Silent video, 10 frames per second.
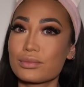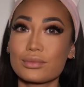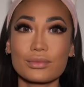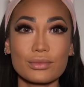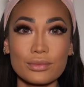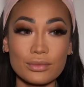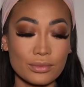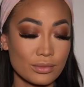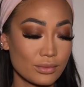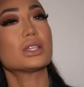
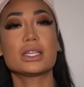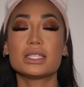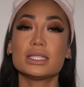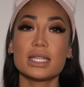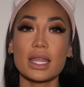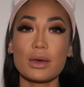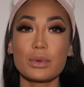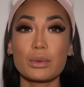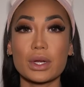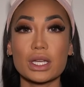So I did say that
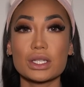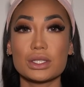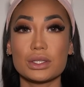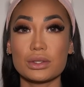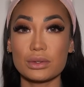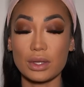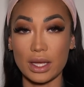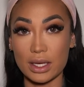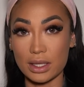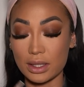we were gonna do
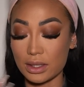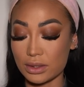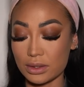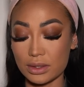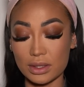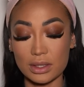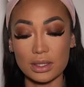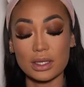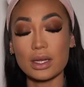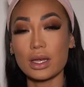like a little
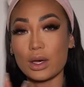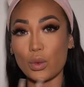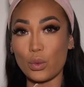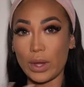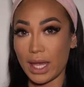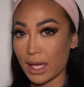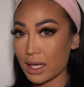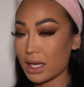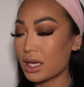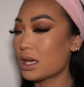
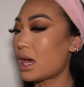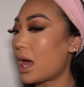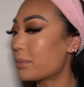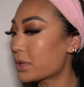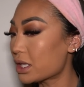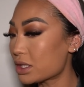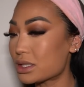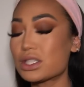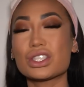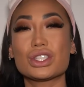wing. I'm gonna
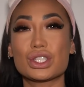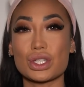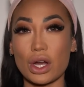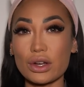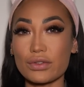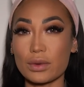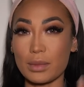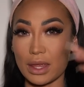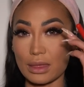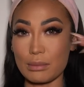just start from
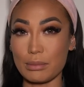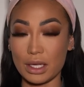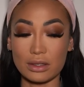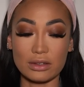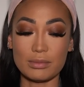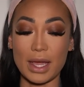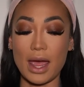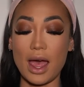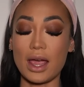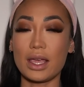like the middle of my
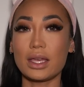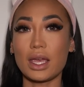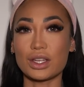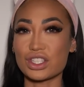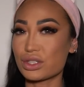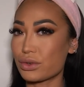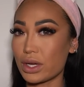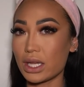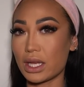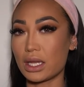eye and just
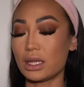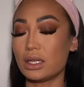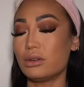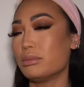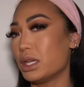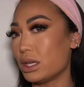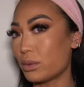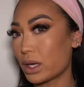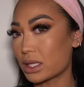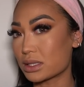create like a little mini
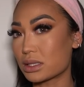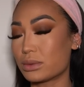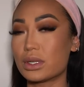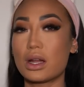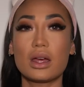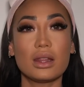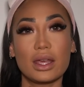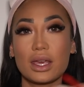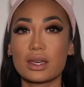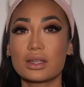wing, so we're not
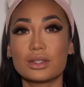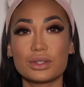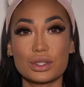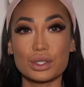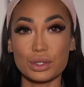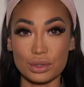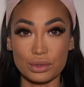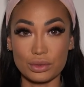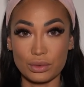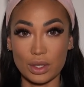like
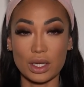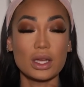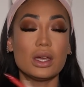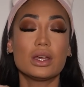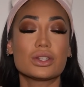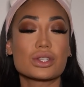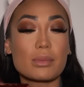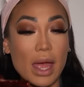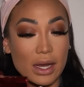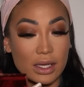too
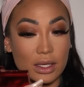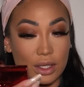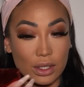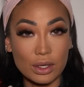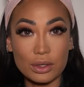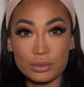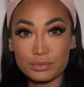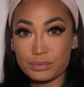dramatic, you know?